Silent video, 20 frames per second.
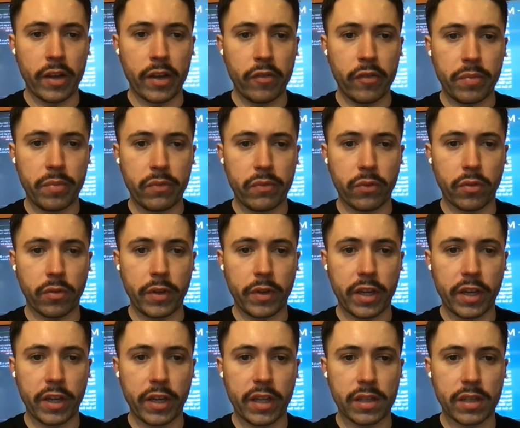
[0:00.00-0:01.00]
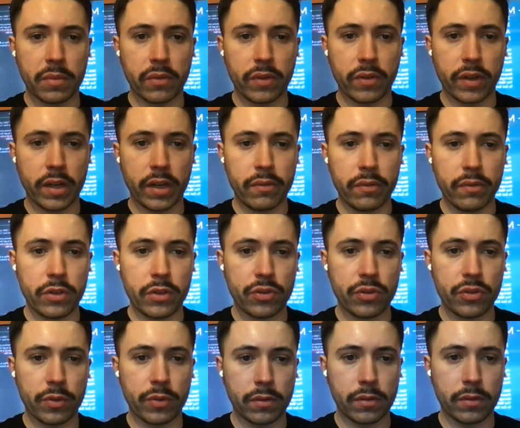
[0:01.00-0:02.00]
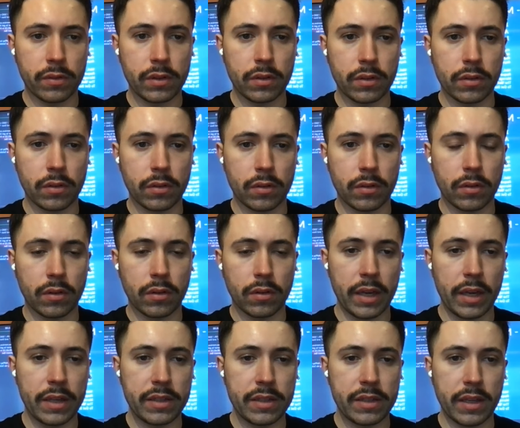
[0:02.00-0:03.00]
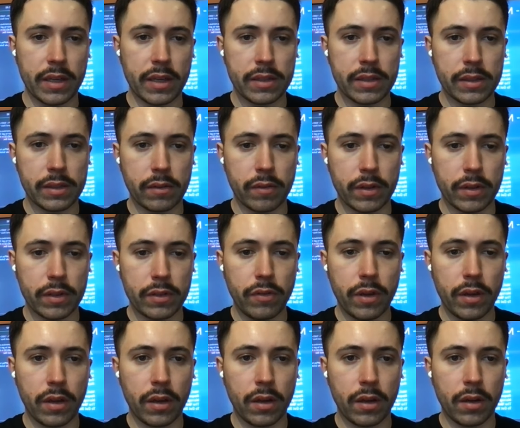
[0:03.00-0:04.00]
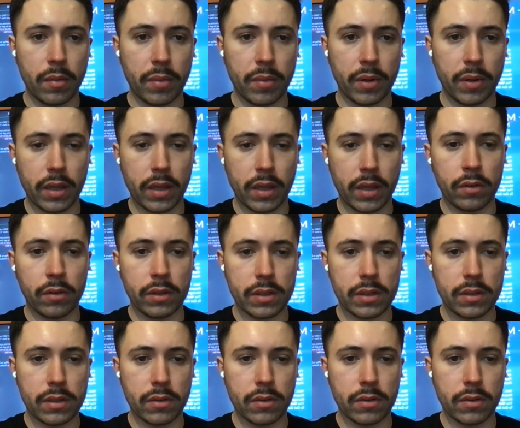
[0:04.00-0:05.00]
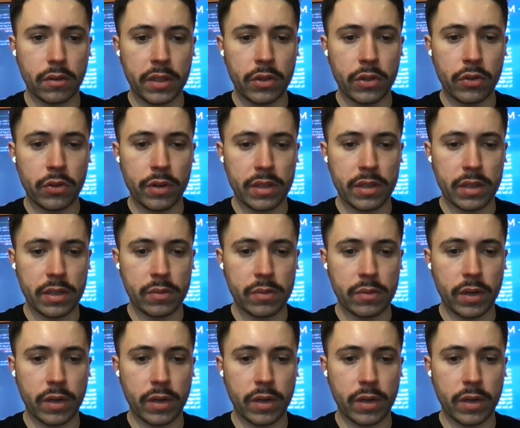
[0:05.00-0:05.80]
Before we had the number 5, which was also ATS as a criteria, but now it is not mandatory. That's why it